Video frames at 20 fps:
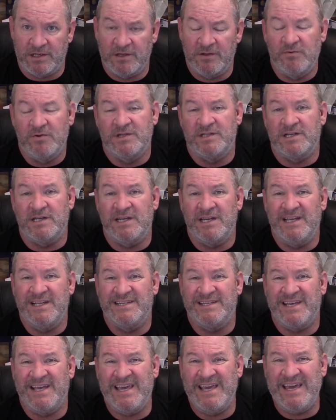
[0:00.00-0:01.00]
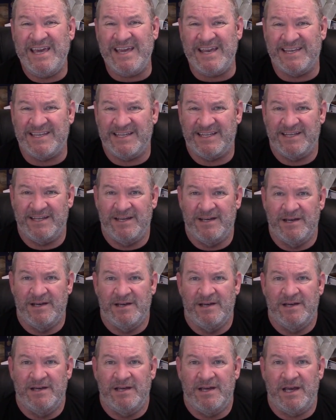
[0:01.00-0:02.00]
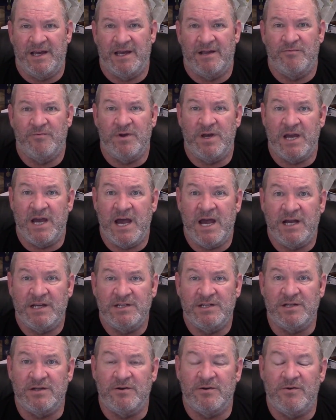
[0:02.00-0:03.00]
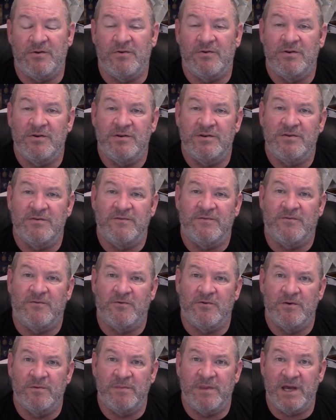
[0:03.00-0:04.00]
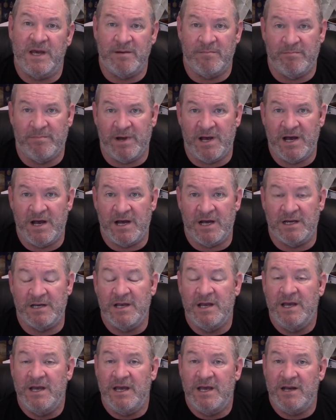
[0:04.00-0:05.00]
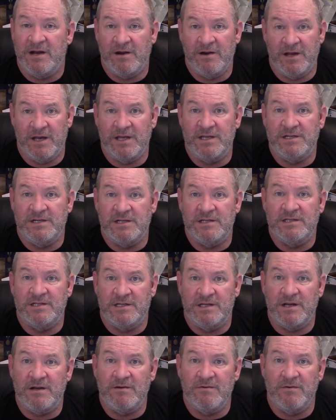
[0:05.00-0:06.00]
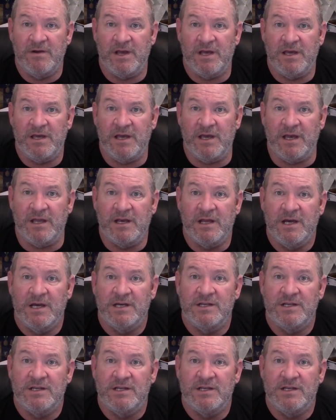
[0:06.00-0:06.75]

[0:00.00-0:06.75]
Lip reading: In other words, it needs heat and reaction in order to form that bond. And our engines generate heat.